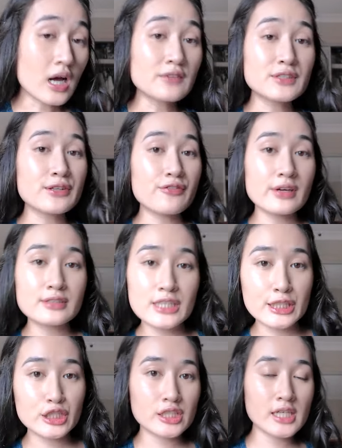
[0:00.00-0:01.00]
After the
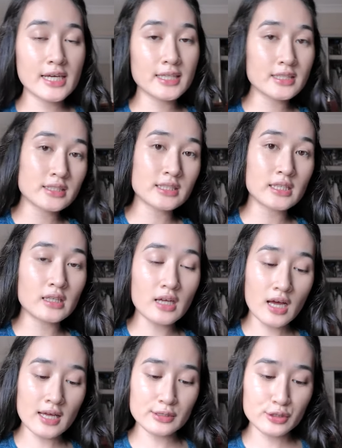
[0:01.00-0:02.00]
foundation and
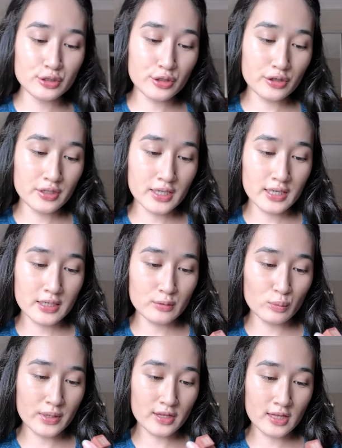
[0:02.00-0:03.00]
concealer, I like to go
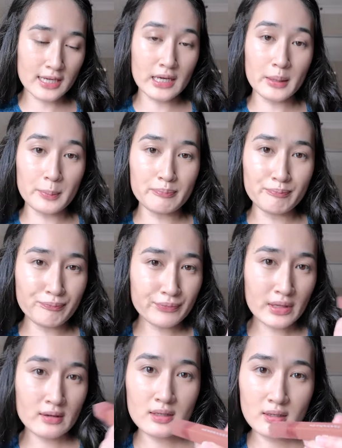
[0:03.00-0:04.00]
in with like a,
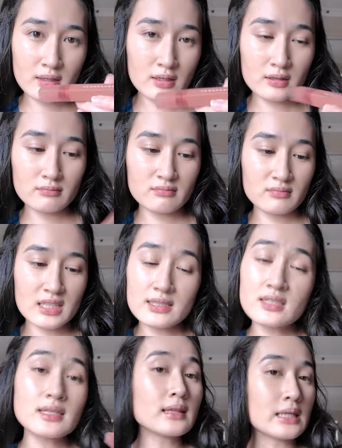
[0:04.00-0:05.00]

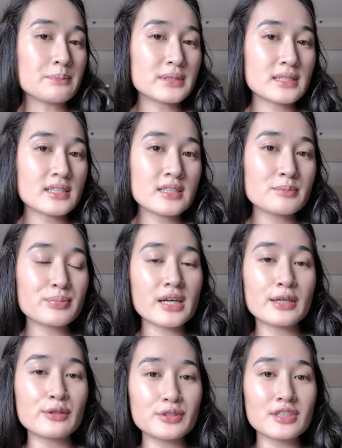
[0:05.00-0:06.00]
this is a lip tint,
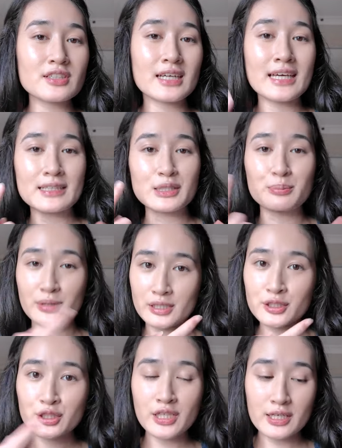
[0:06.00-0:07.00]
but I use it like as a
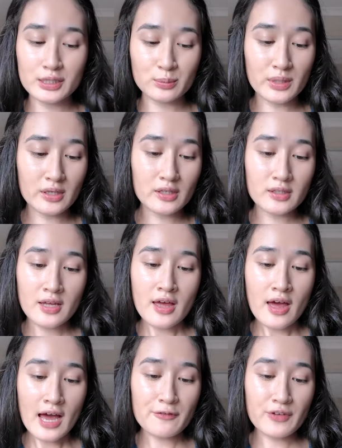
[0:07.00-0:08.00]
blush as well.
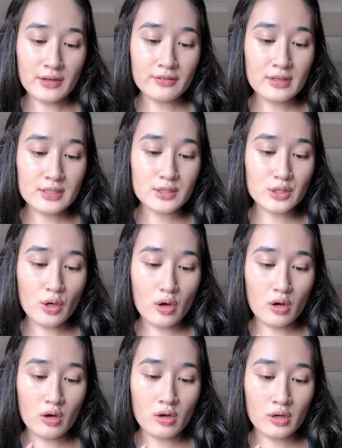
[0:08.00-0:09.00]
I found this
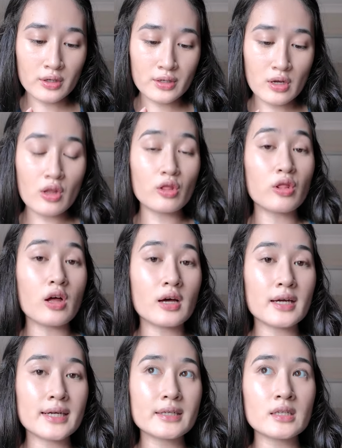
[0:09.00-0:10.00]

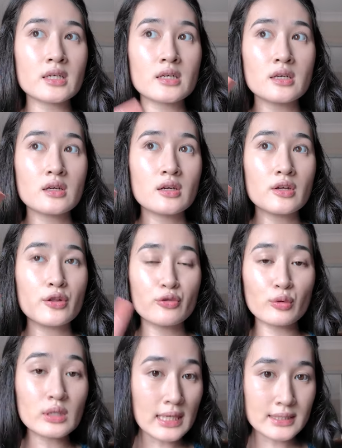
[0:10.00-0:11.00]
online
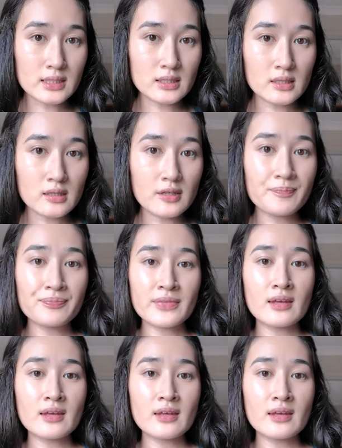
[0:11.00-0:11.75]
through Lazada